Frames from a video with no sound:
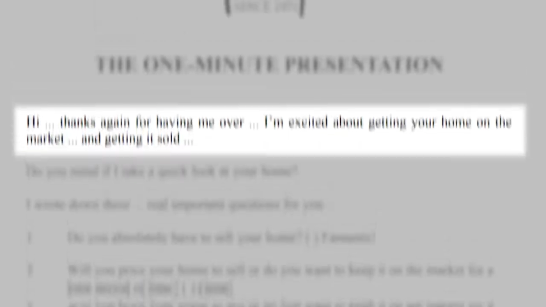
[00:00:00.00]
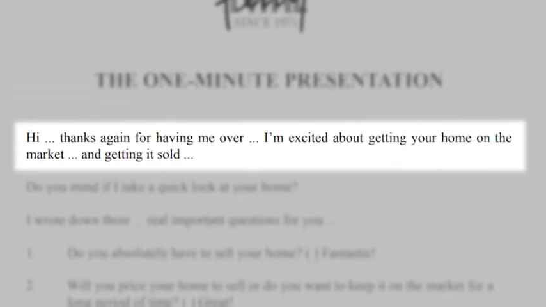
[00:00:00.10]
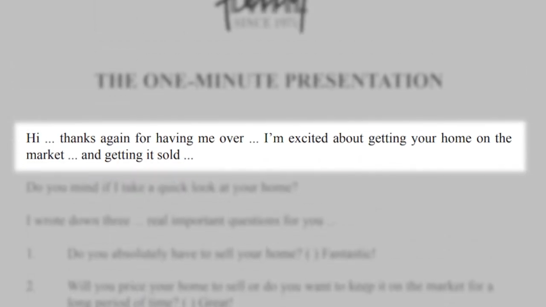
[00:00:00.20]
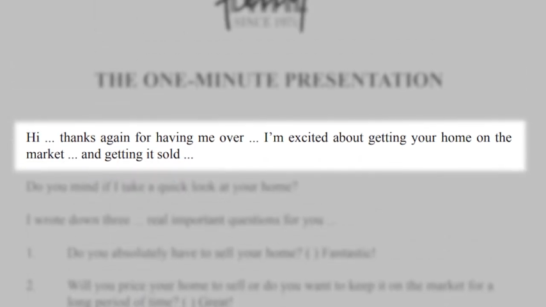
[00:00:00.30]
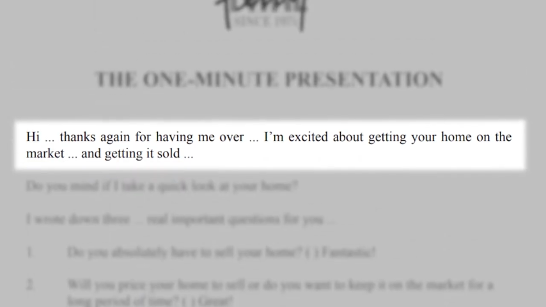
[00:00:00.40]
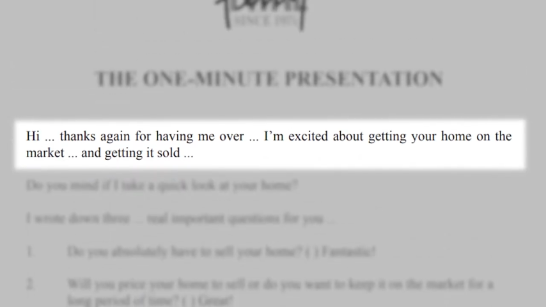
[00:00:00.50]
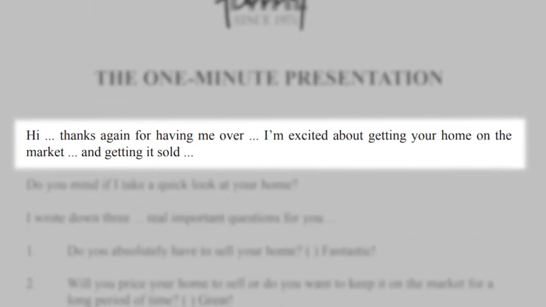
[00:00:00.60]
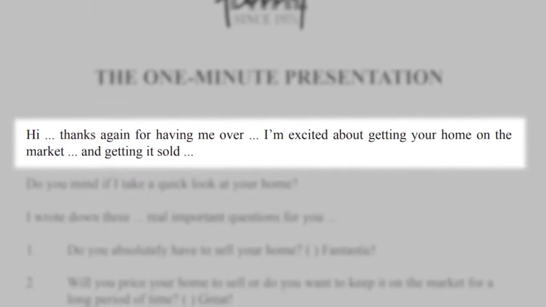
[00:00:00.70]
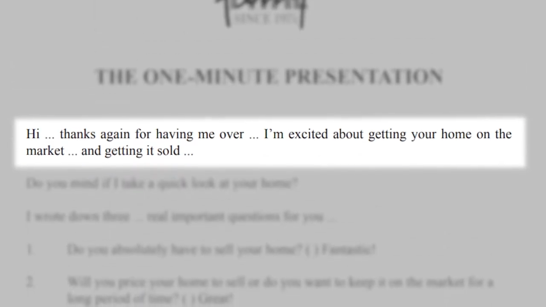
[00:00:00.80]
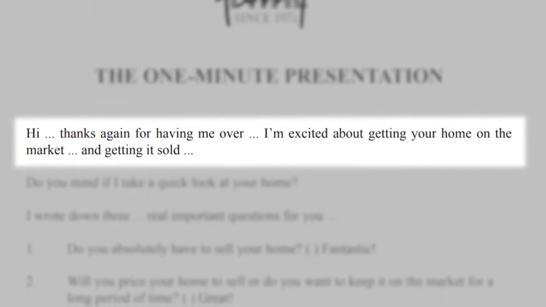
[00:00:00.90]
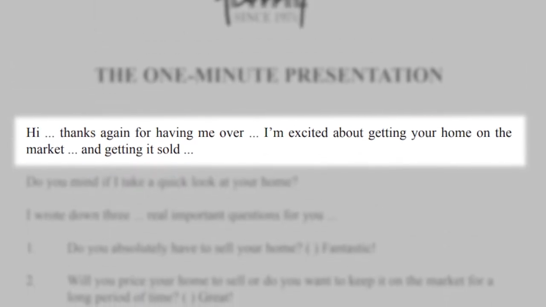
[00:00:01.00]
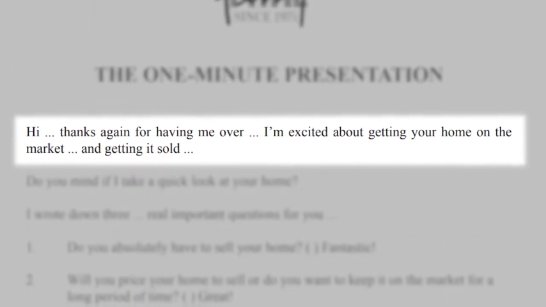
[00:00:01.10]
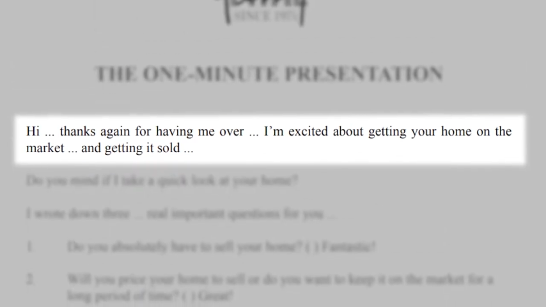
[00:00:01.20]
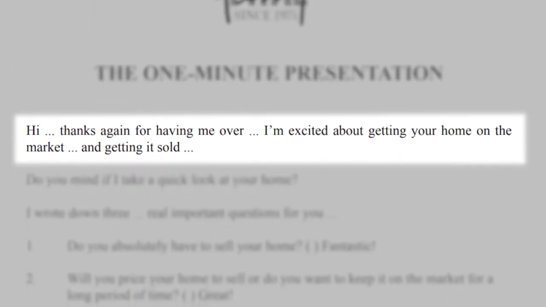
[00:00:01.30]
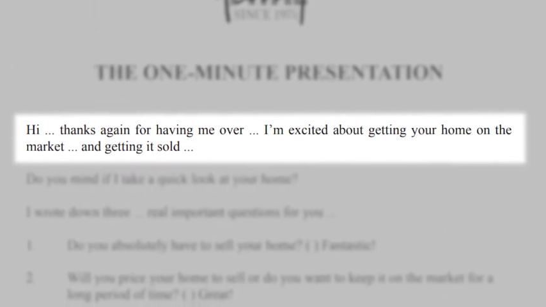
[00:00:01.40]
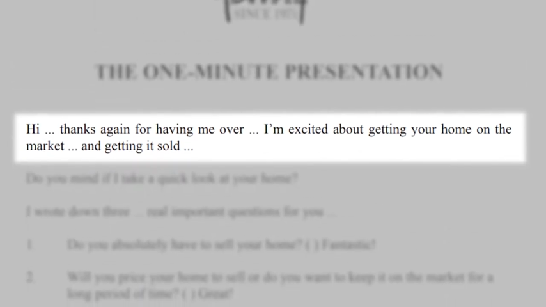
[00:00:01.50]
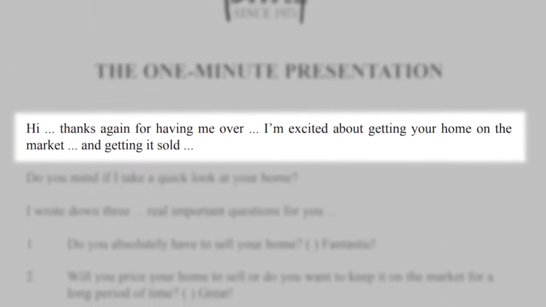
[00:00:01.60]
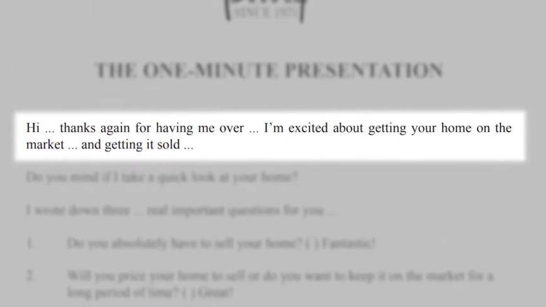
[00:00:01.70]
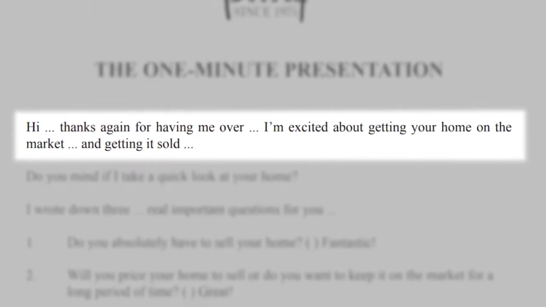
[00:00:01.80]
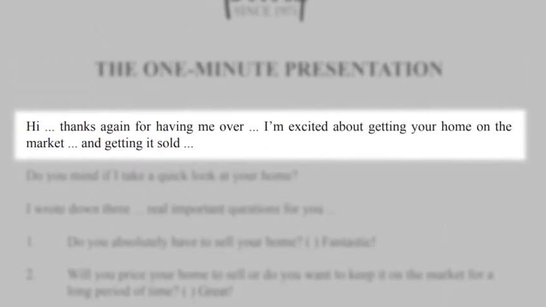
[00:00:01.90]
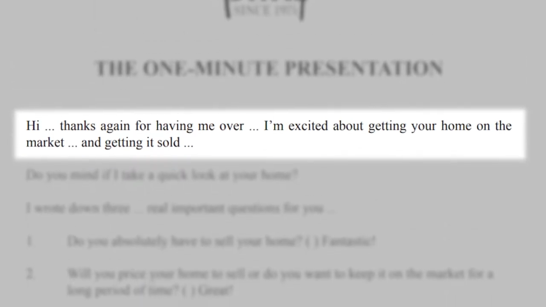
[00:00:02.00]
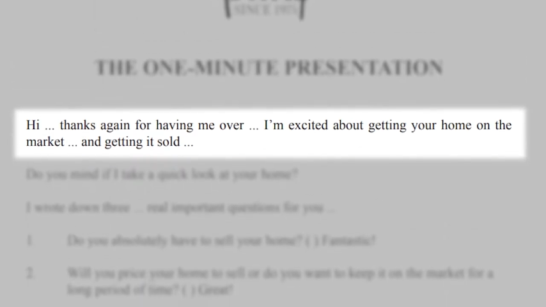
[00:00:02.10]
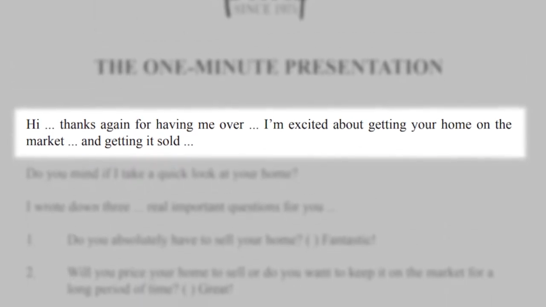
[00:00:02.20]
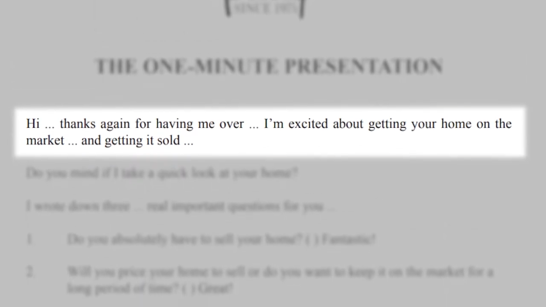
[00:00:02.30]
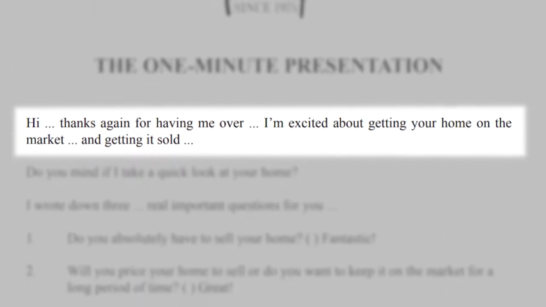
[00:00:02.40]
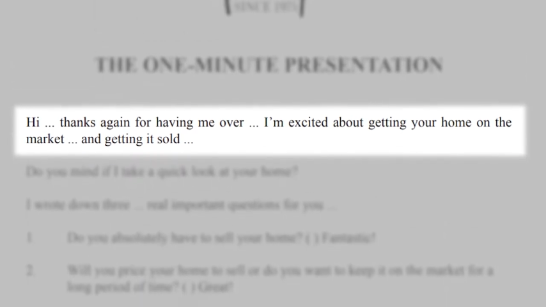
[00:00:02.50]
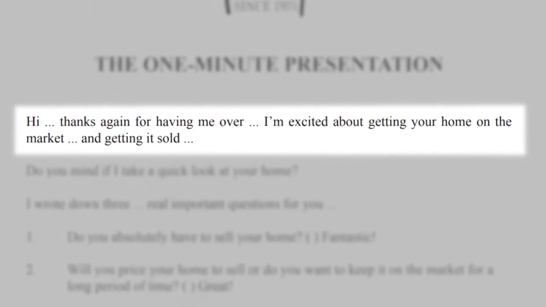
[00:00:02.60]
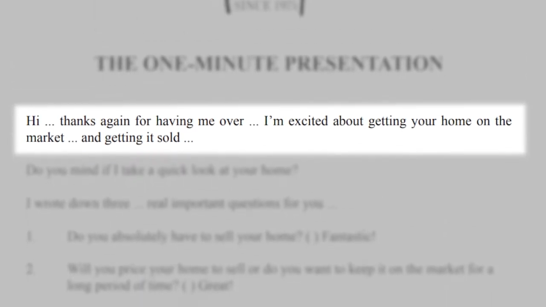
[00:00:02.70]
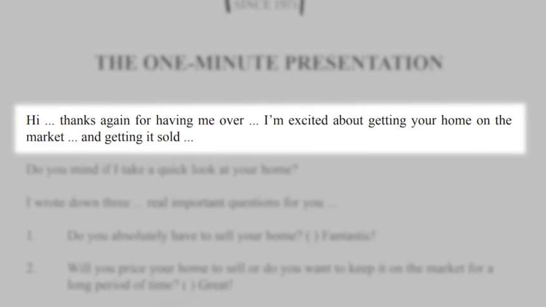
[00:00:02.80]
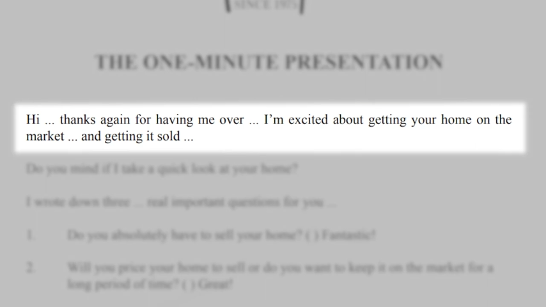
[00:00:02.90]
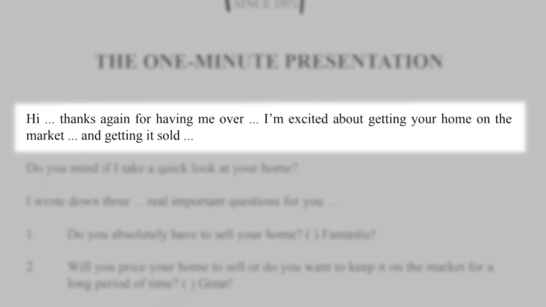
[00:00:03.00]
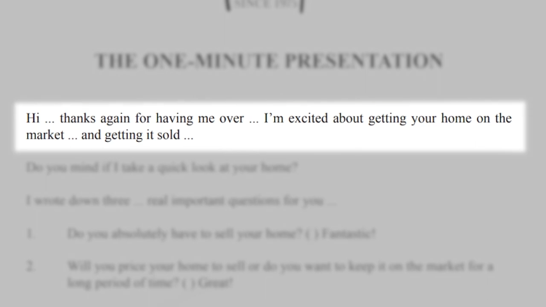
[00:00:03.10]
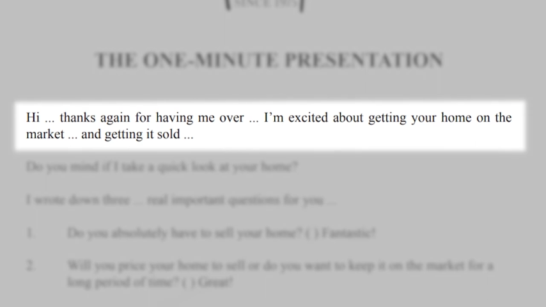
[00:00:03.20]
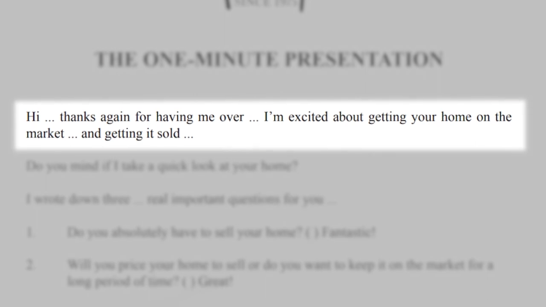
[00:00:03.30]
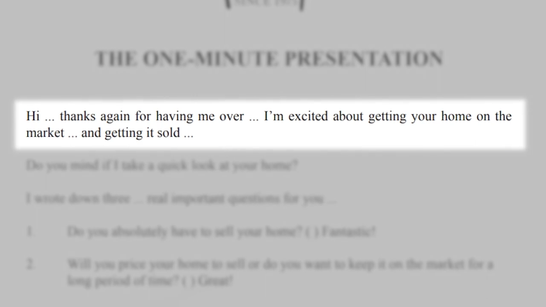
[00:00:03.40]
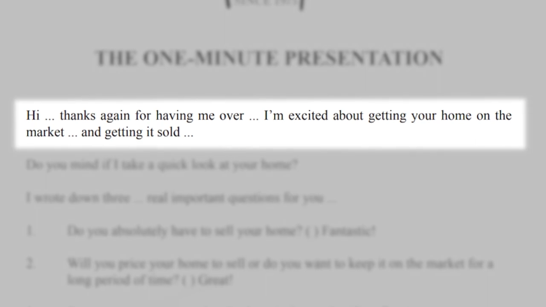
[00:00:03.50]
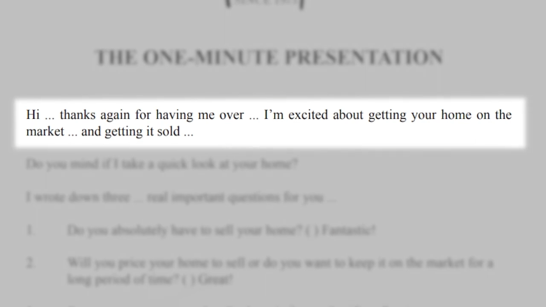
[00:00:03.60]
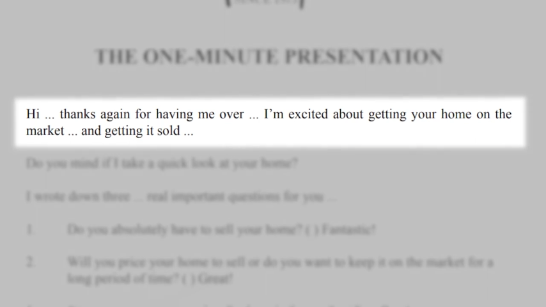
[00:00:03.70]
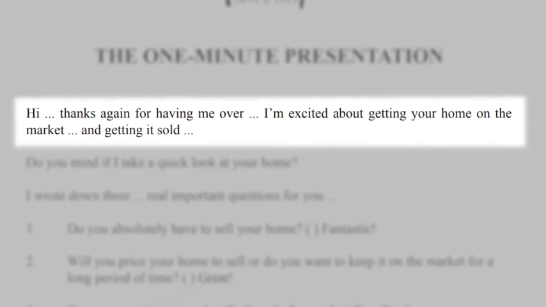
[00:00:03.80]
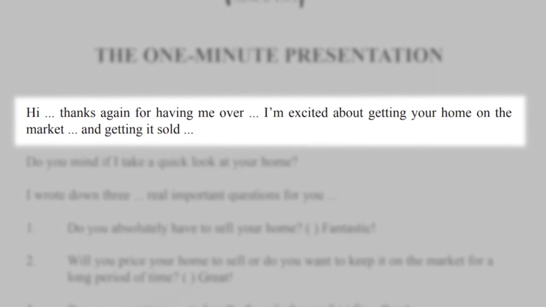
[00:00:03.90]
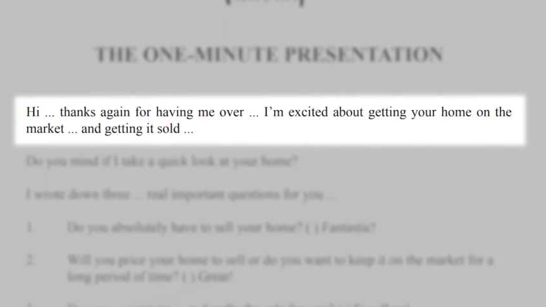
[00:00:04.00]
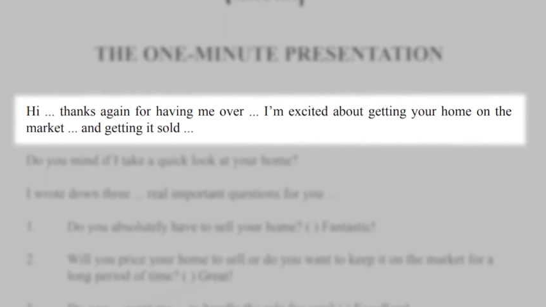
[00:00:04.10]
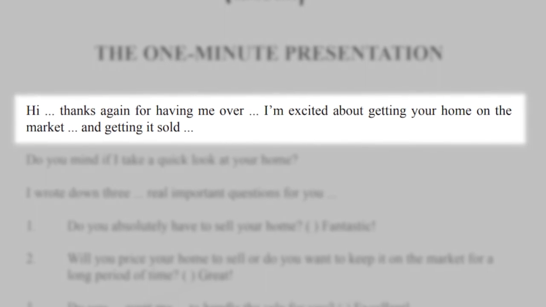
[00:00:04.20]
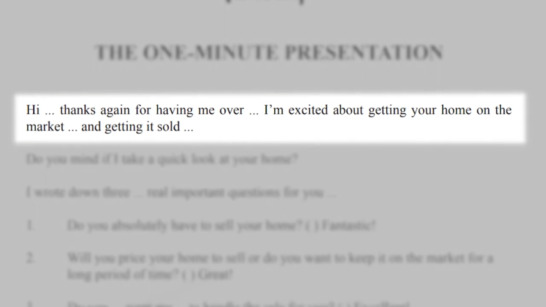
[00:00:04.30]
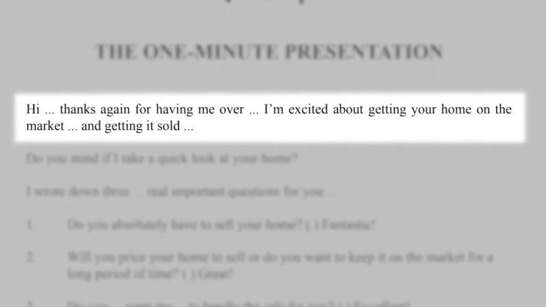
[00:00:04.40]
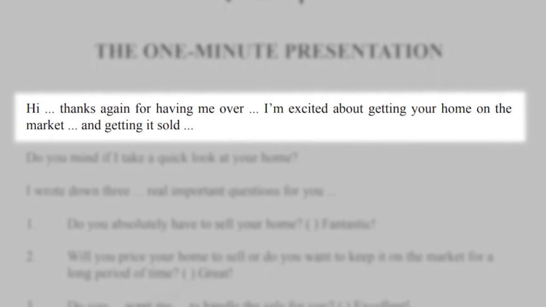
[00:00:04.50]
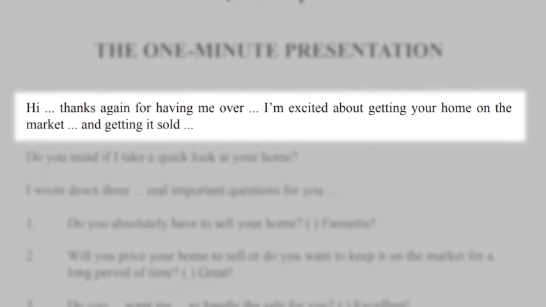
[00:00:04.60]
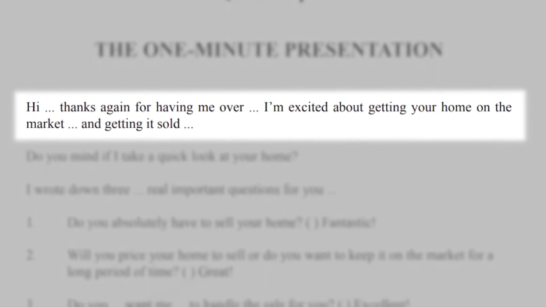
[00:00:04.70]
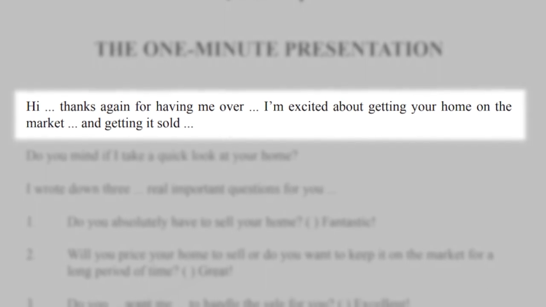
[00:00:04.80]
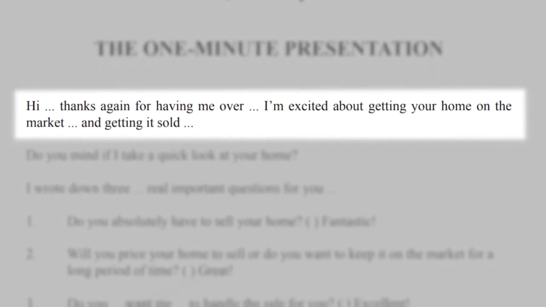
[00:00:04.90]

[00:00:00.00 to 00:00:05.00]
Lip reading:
[unreadable: no face in view]